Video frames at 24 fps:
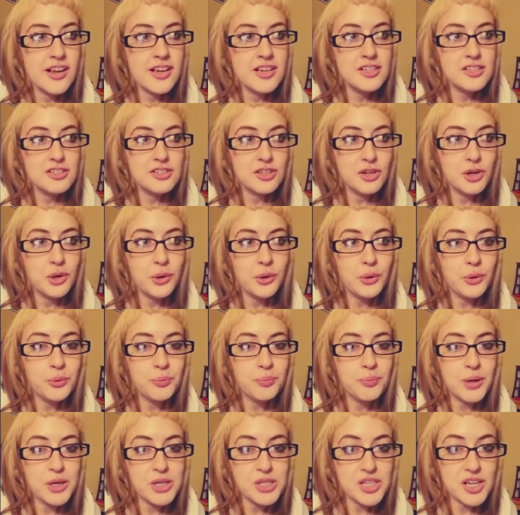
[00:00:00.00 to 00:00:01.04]
So
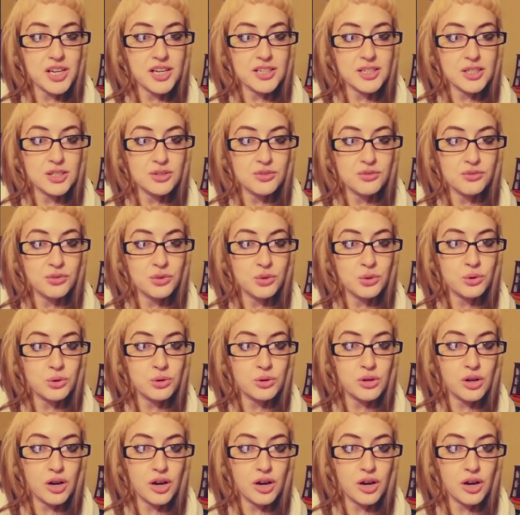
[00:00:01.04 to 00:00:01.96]
my shed is full